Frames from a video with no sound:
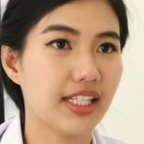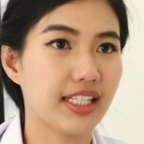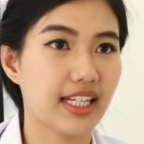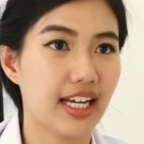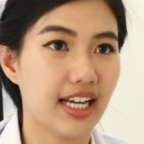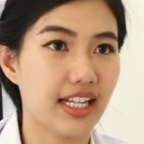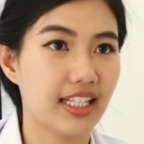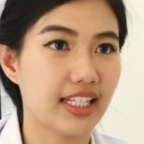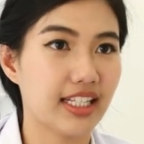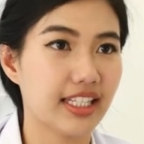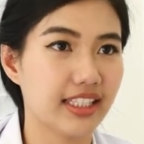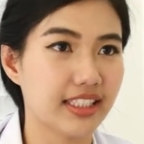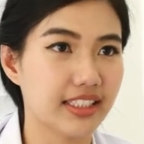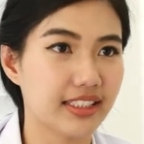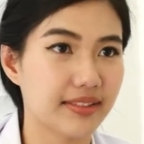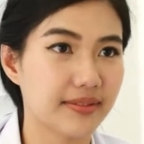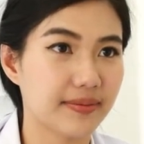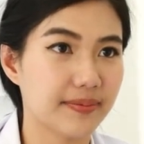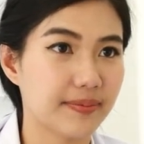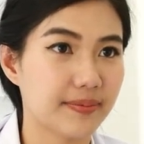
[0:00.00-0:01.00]
by talking to
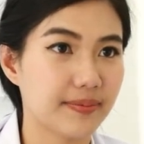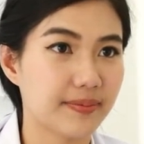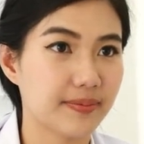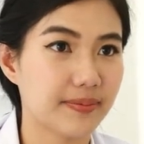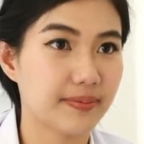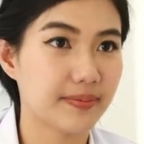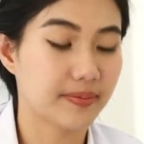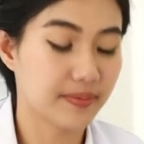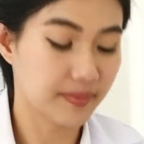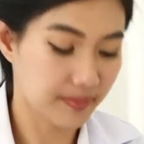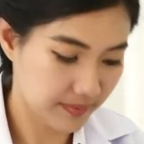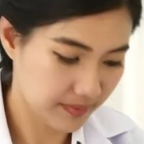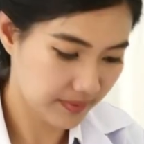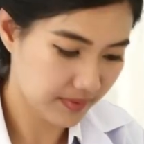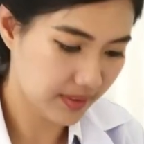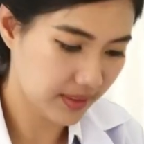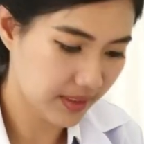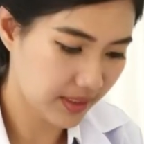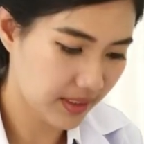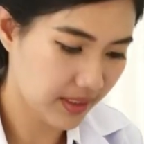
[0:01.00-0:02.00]
your
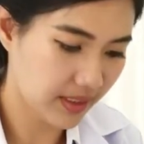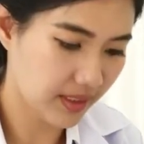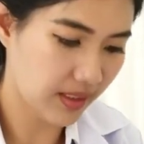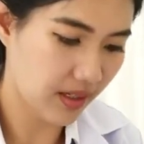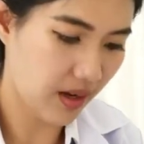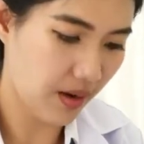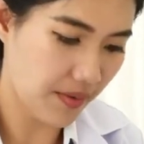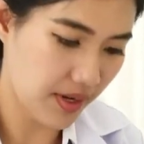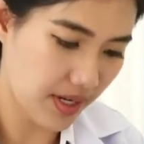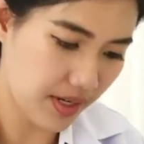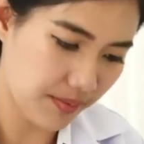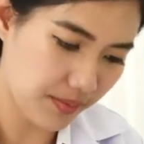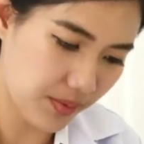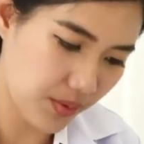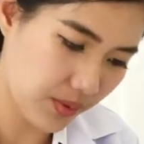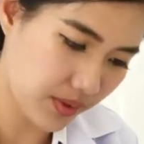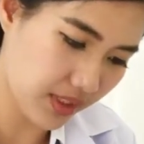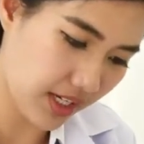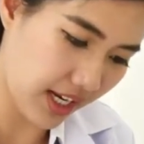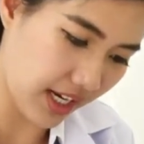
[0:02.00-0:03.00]
healthcare
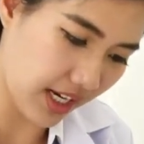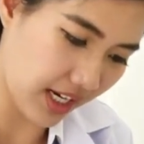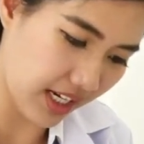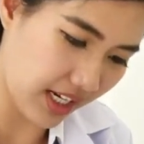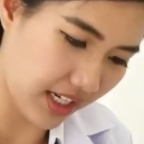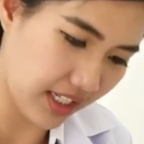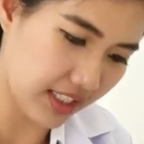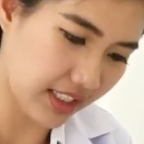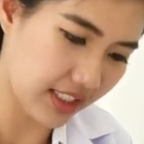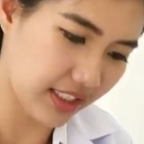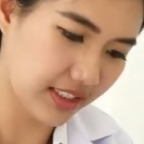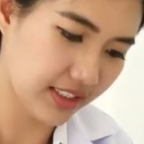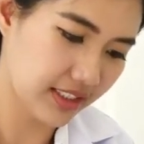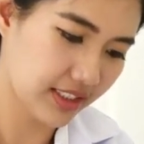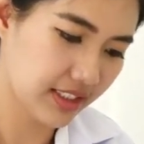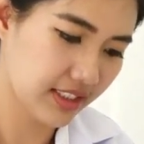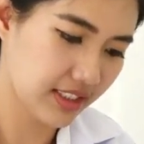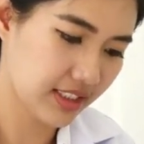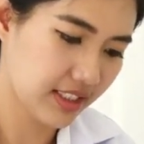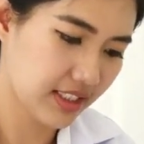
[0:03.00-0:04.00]
professional.
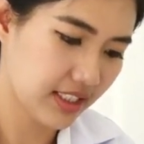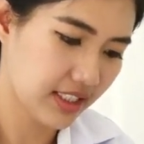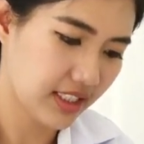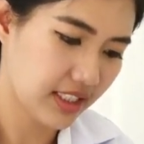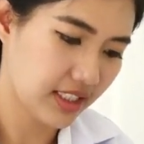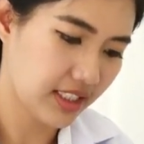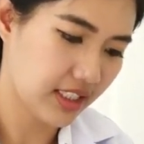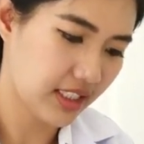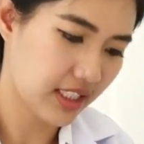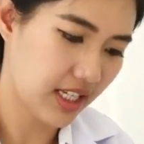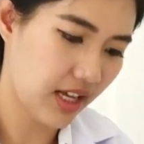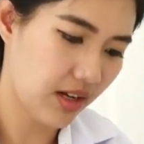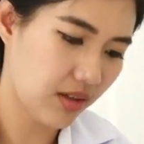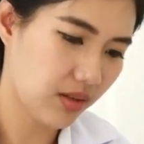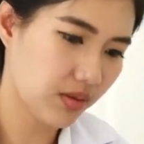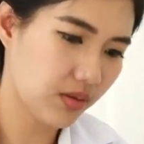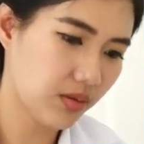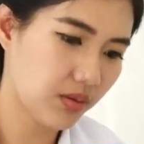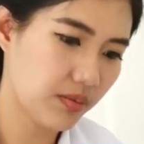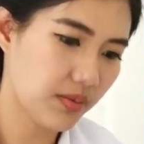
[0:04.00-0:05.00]
This
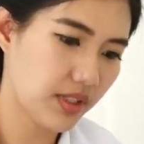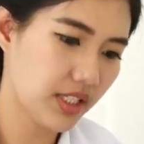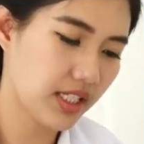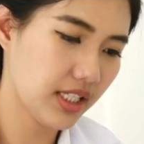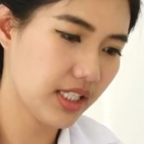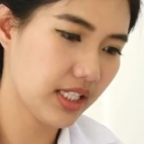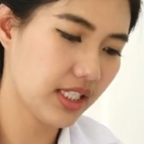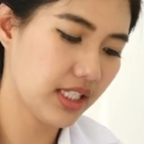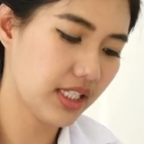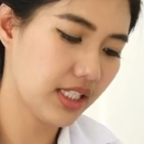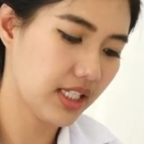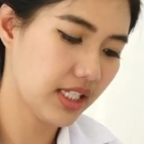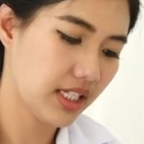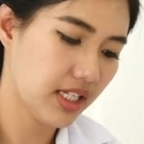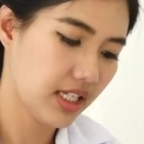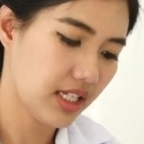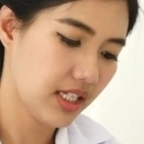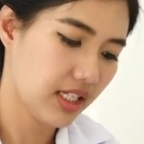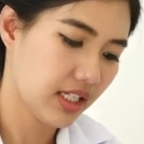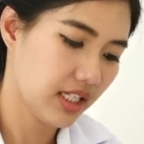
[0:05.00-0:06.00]
can be diagnosed
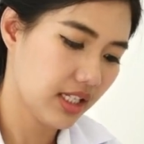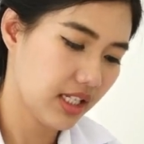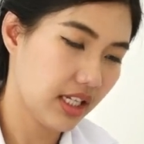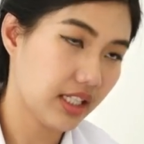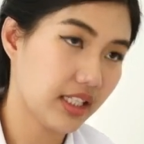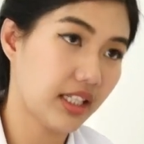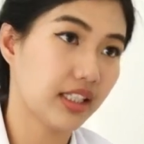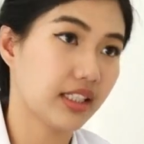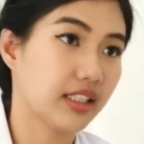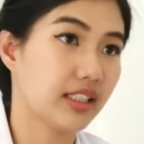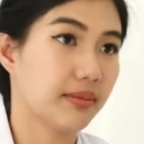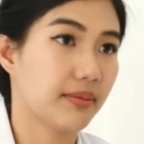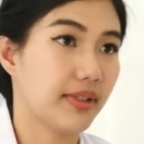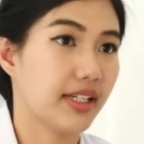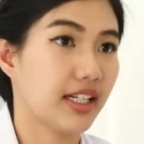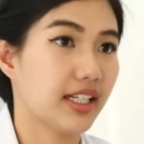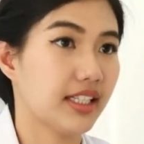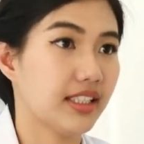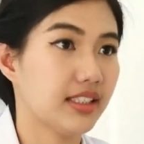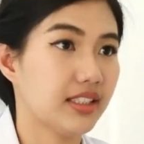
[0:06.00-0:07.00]
through multiple
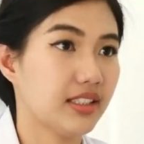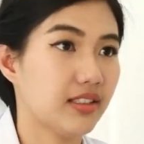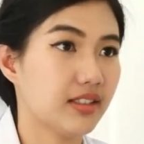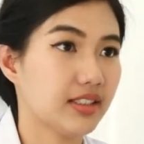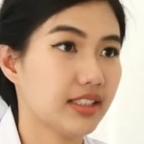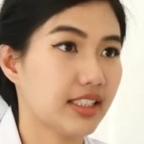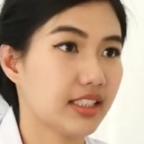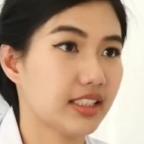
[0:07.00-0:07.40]
tests,